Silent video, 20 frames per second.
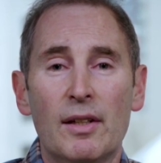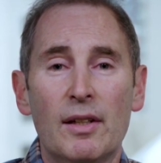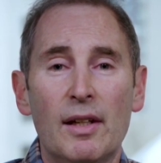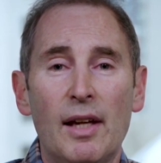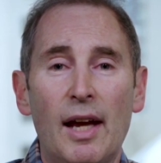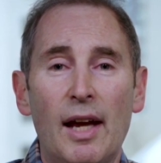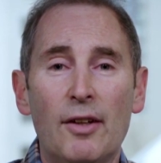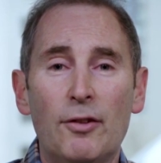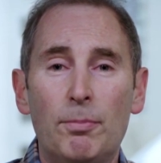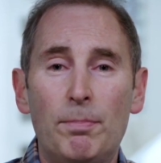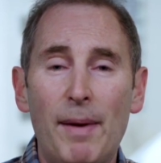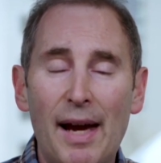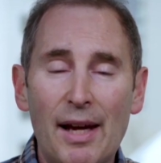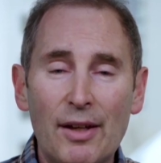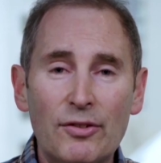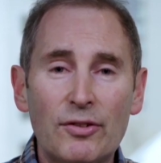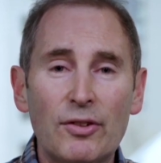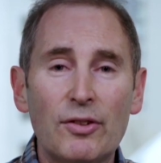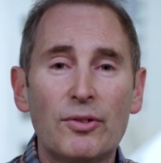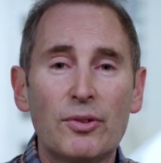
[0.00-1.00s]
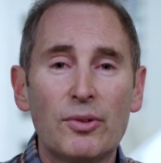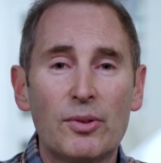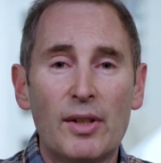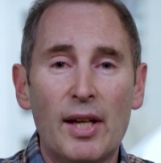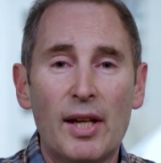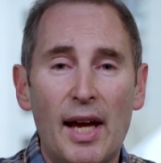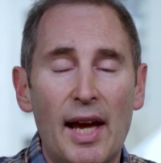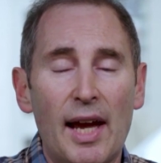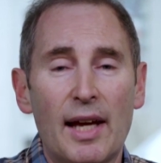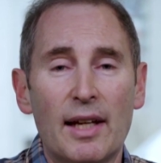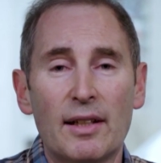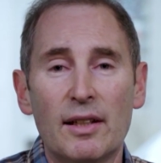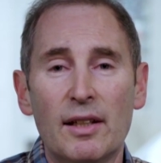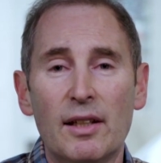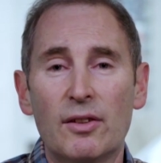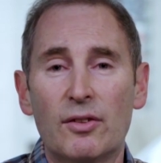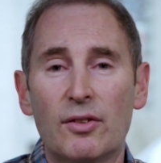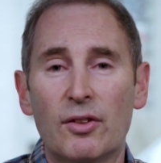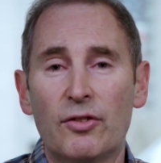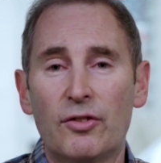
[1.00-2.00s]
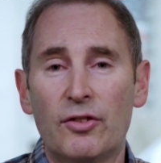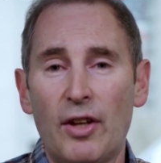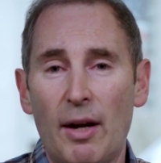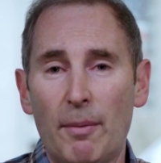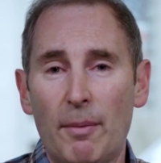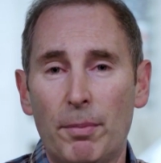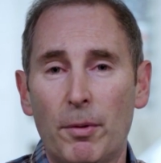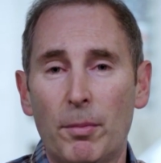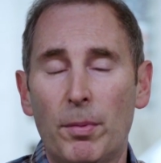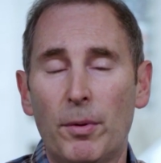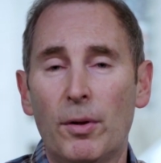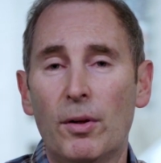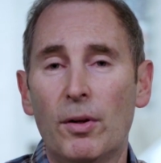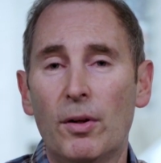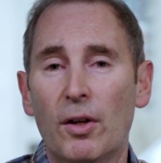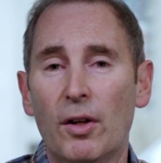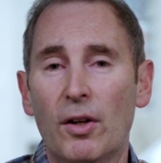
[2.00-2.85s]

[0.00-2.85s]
as best as you can into separable